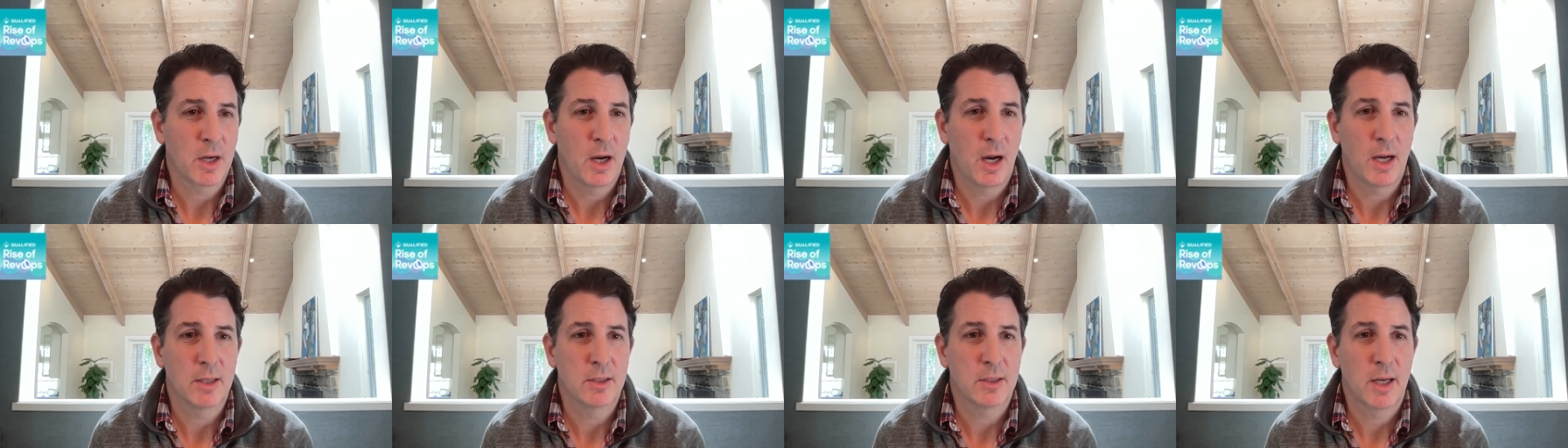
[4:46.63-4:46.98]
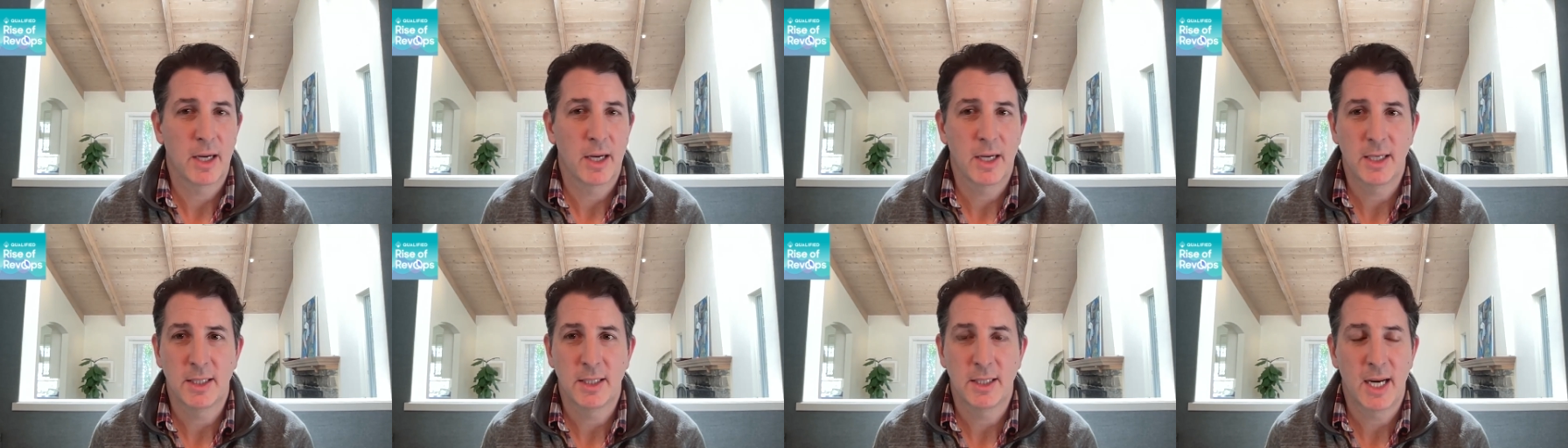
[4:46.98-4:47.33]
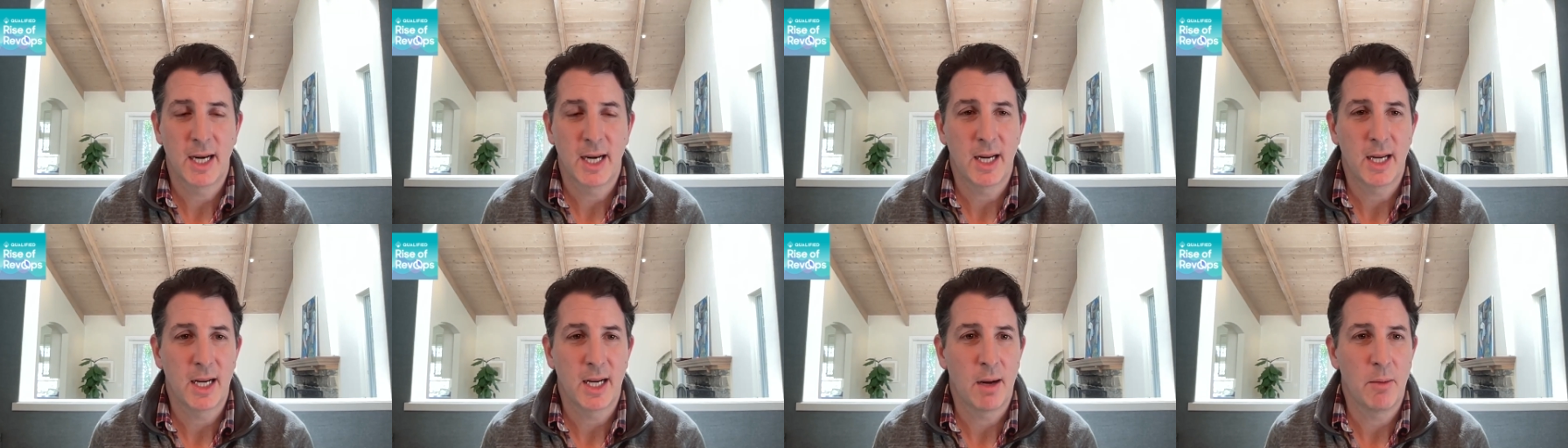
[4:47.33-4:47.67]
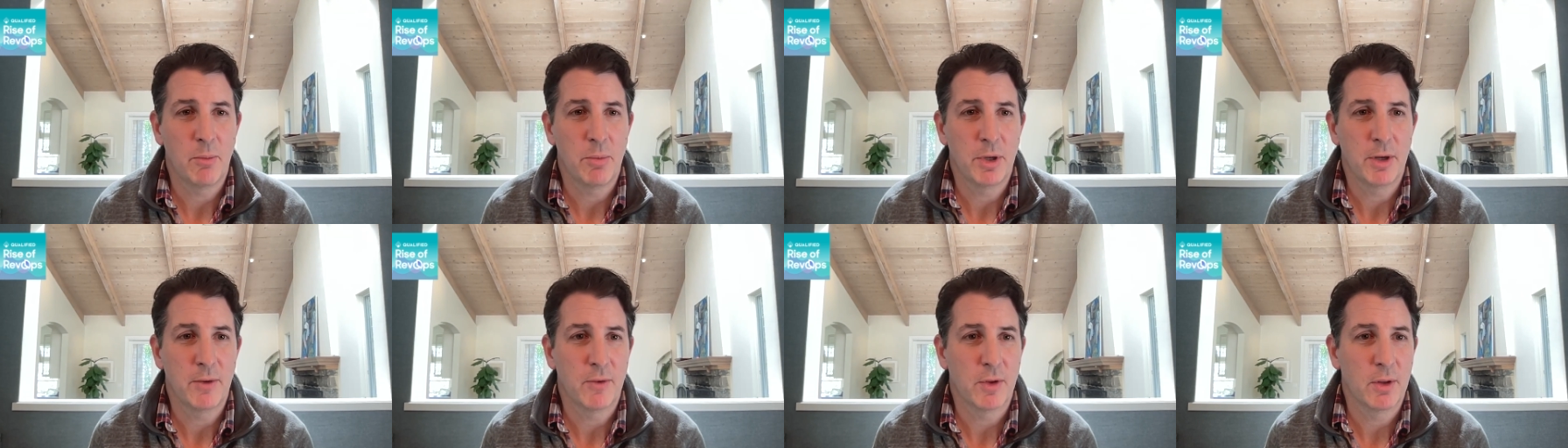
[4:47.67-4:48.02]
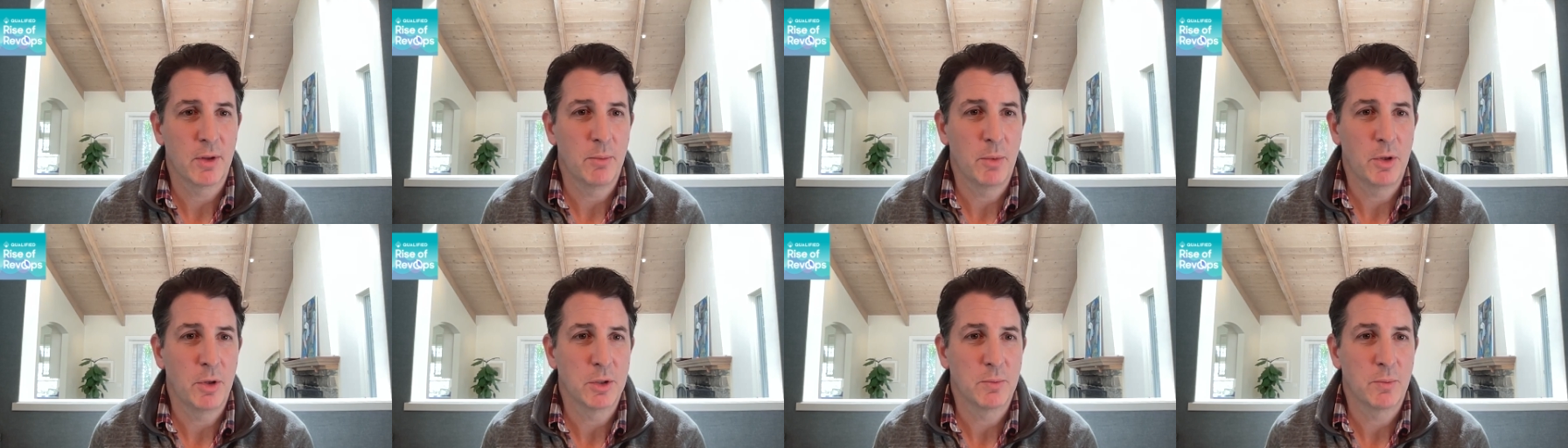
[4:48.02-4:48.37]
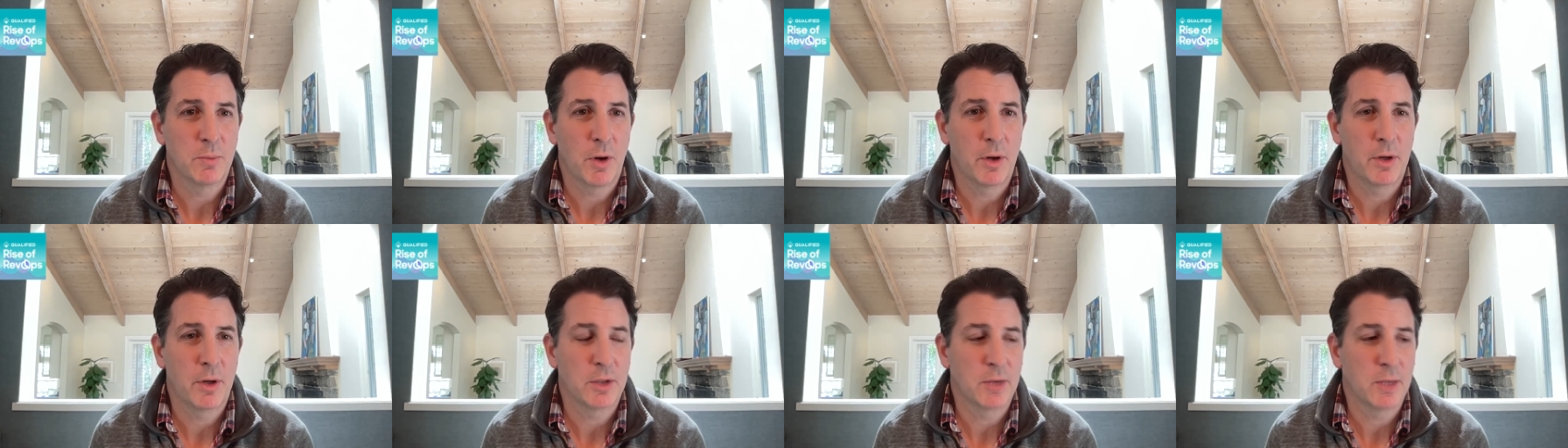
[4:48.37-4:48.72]
cost line is at any company for the most
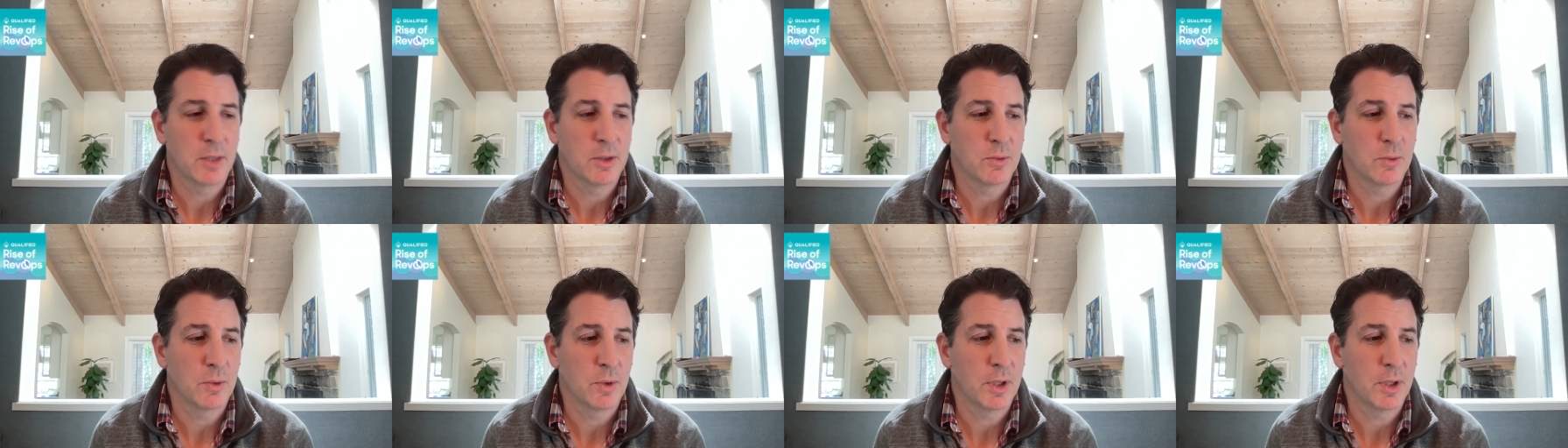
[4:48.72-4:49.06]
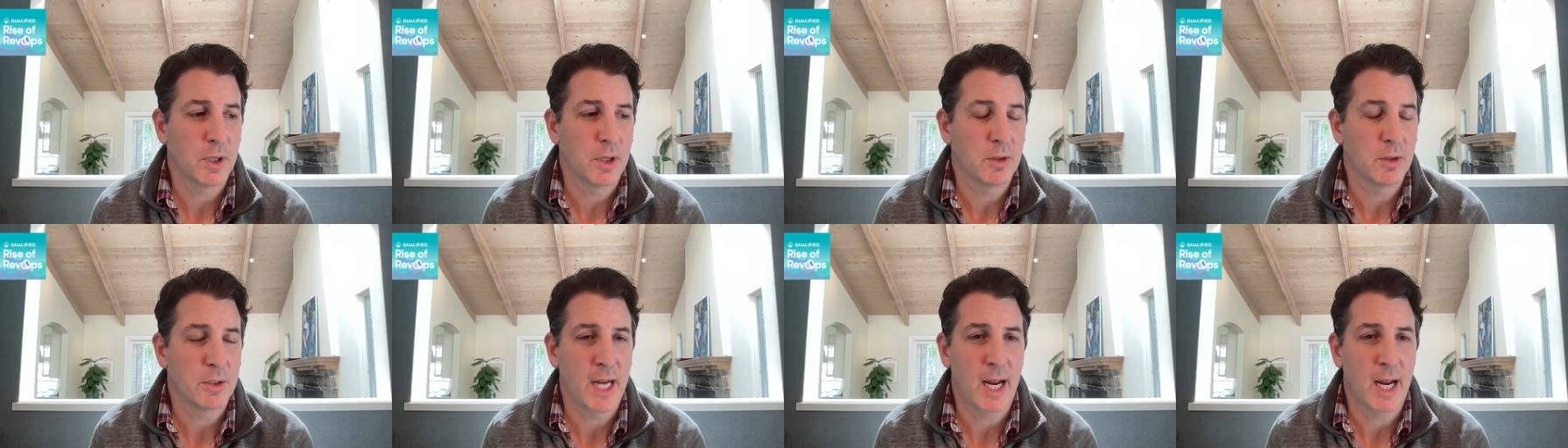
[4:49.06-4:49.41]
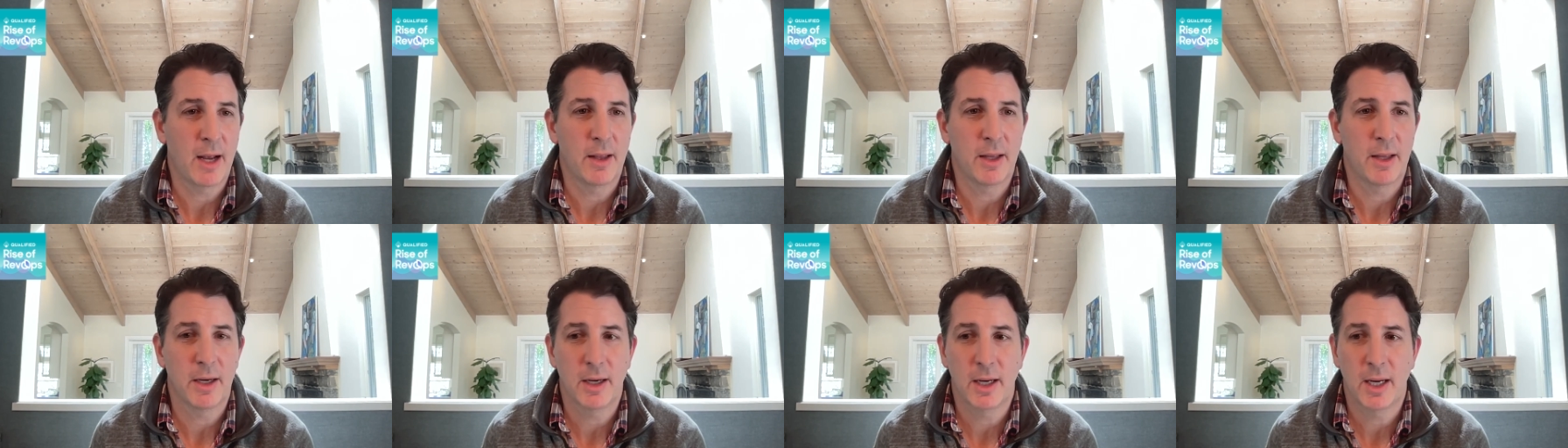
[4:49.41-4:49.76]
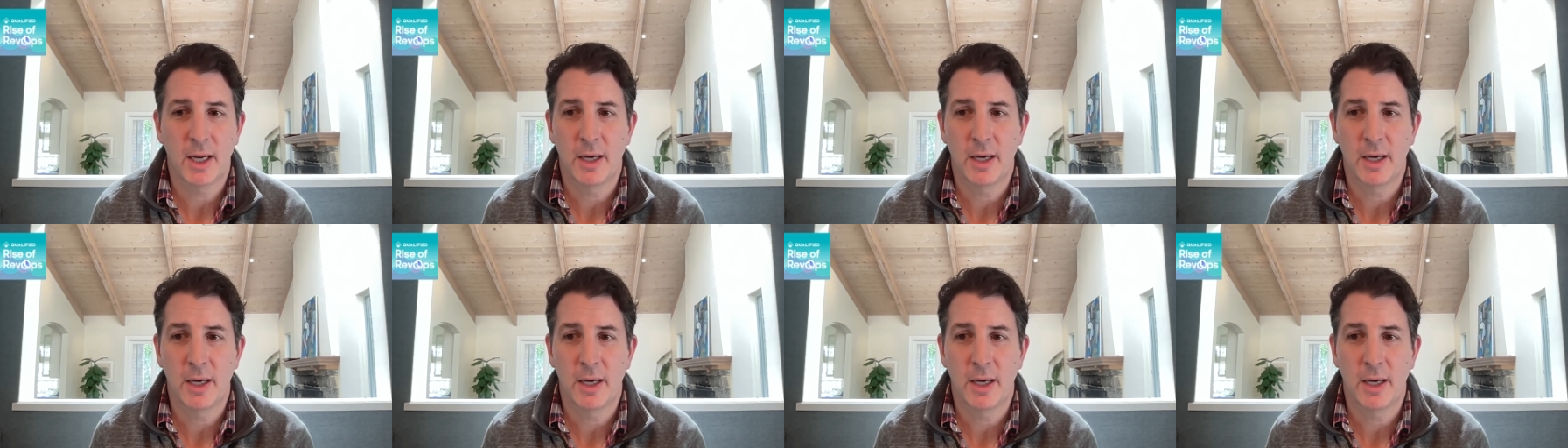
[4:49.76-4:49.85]
part, is really your talent.